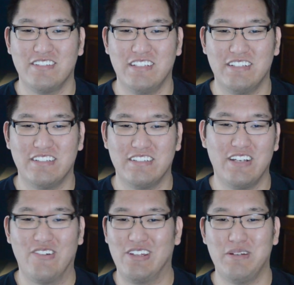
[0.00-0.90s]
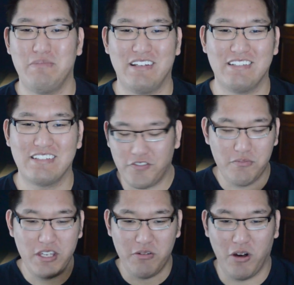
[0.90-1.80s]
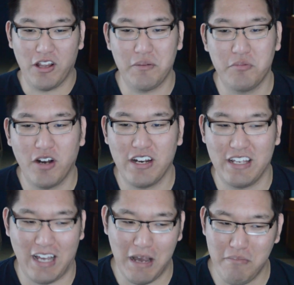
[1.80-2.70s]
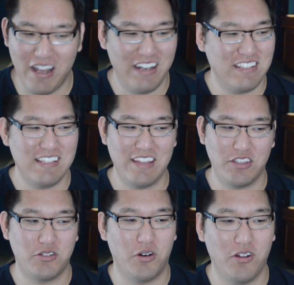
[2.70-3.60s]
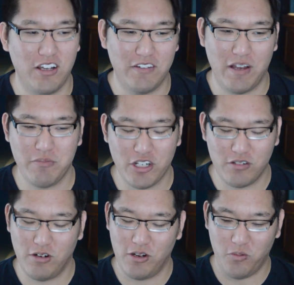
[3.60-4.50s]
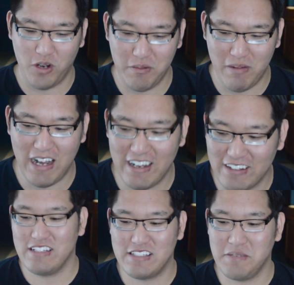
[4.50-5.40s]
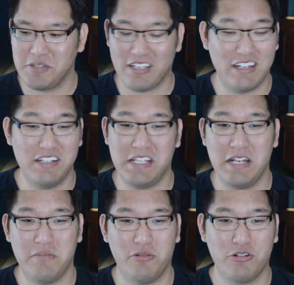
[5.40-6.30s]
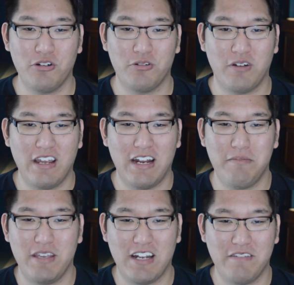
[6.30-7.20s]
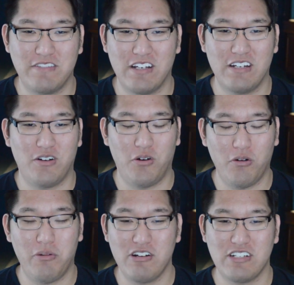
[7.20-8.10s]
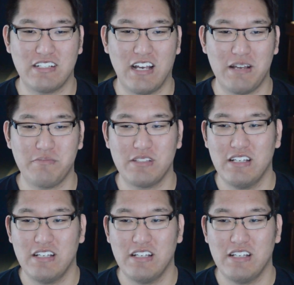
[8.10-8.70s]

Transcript: It really depends. For me, while I'm running, I might set the goal of, I'm gonna run 1 mile. It seems like an attainable goal, right? I mean, I've done it a whole bunch of times.